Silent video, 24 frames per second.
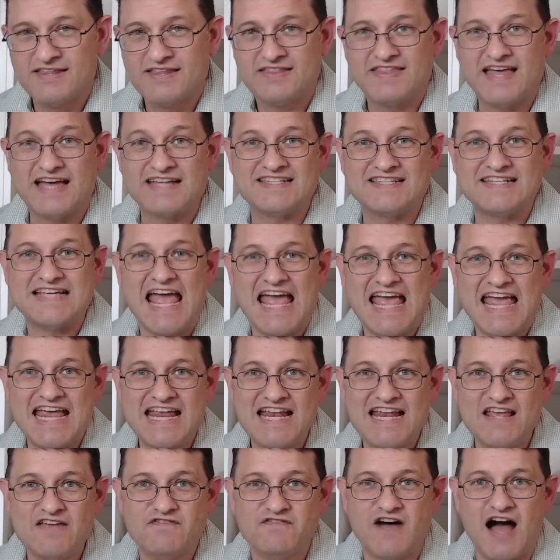That's
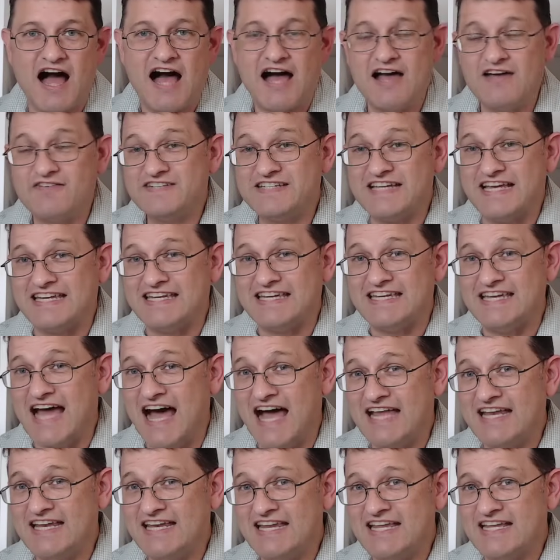85 to
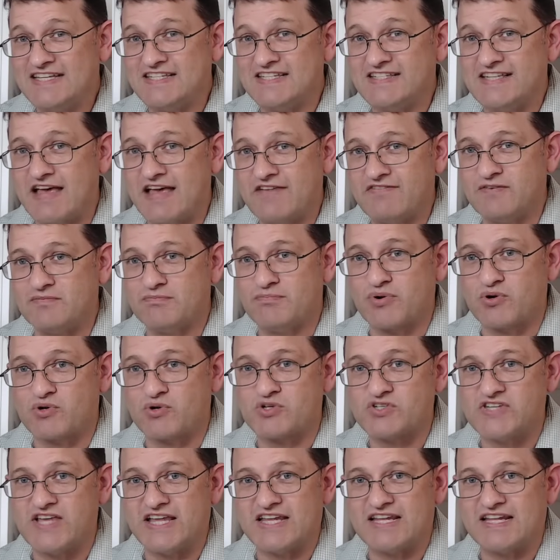
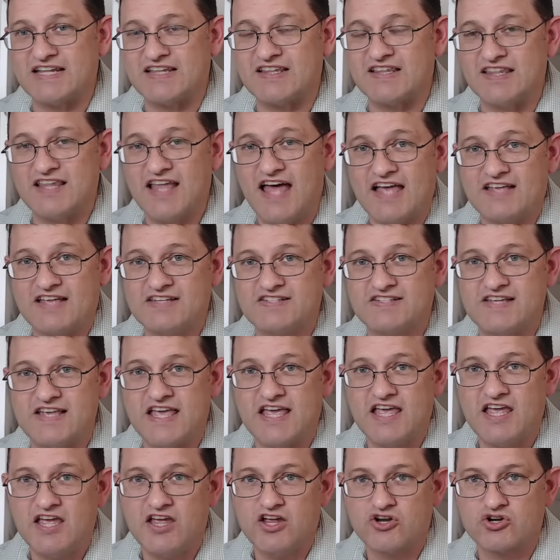97% less
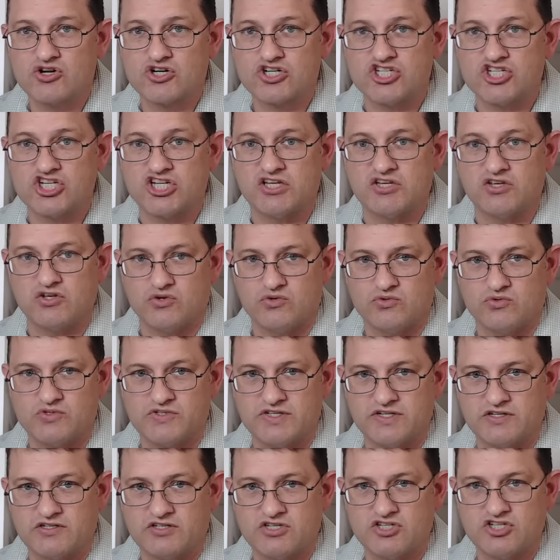energy
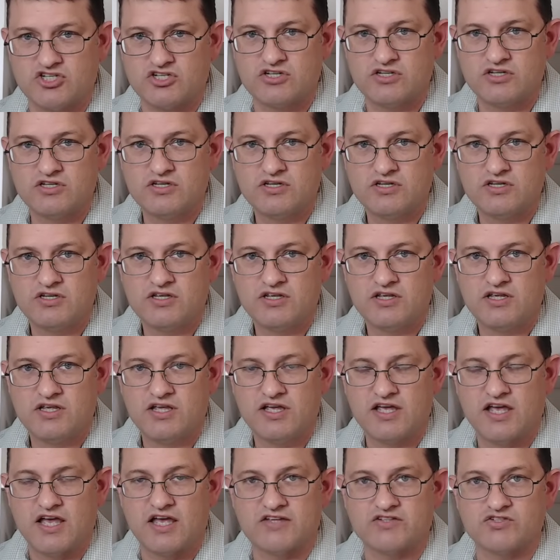usage
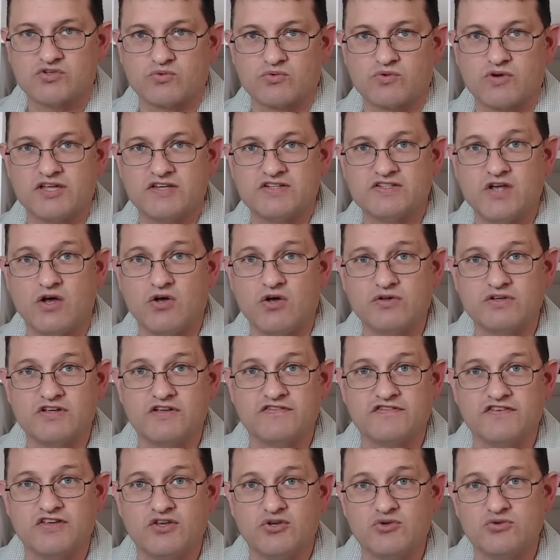as a result
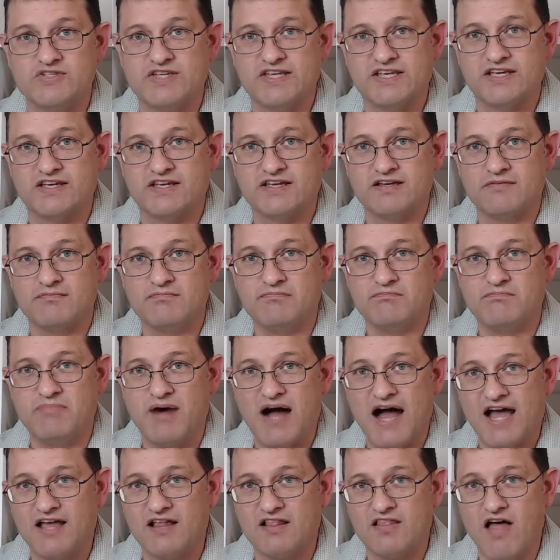of using
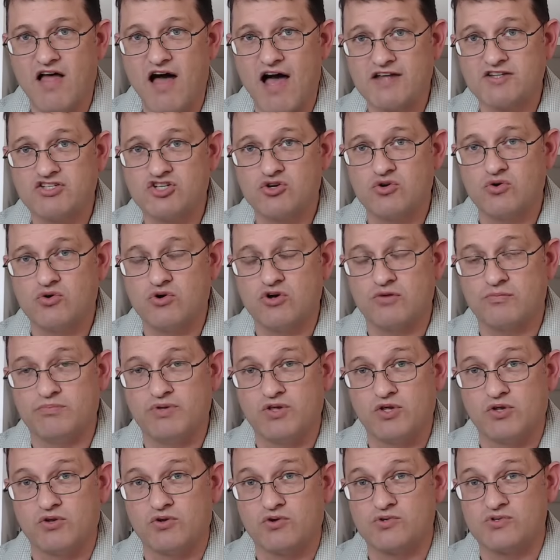biological
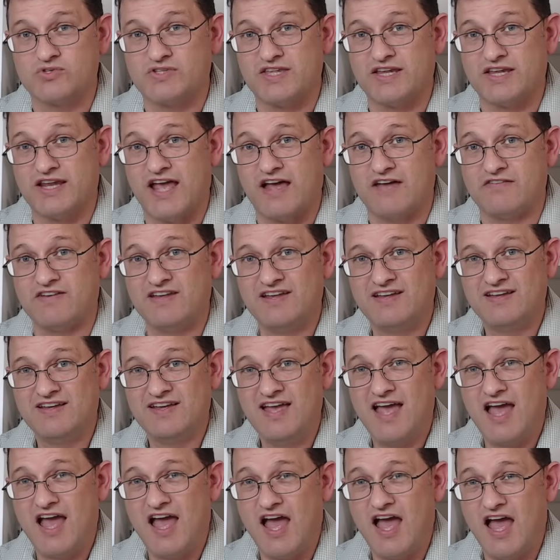computers that have
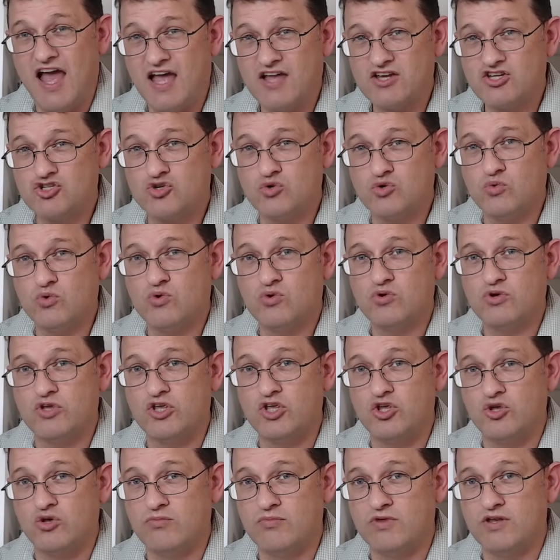actual
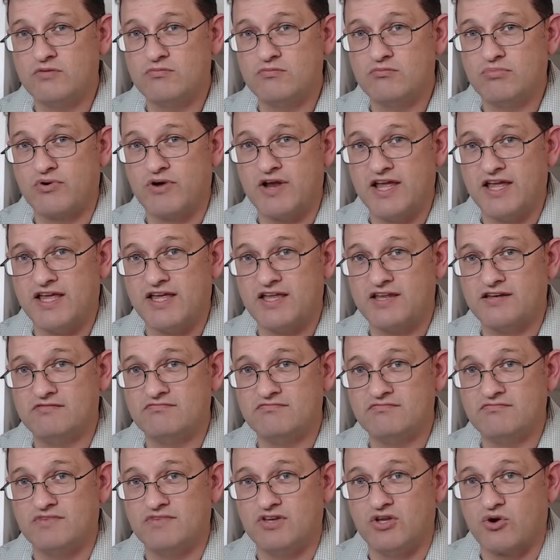human
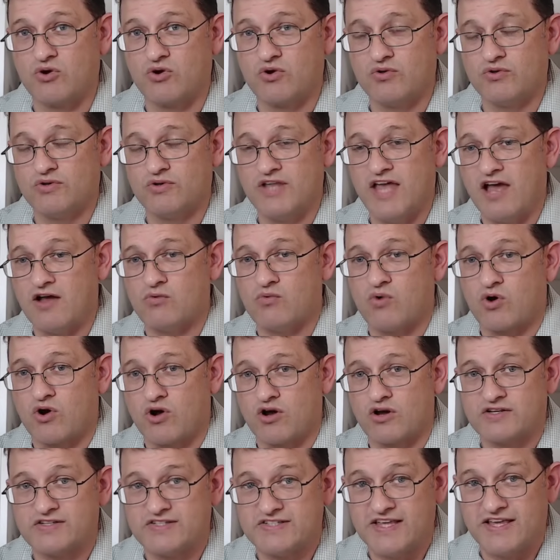brain neural
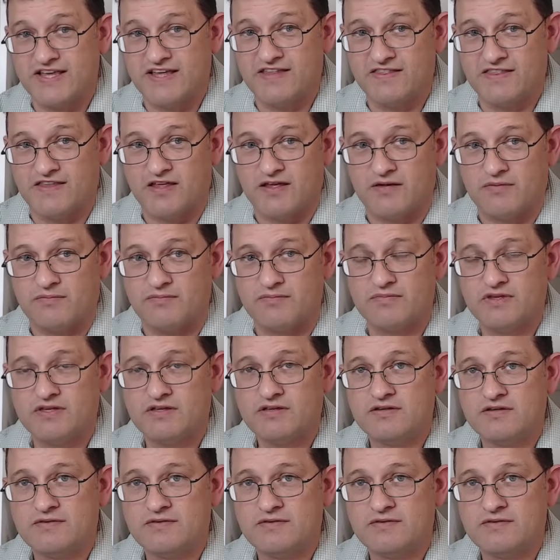networks in them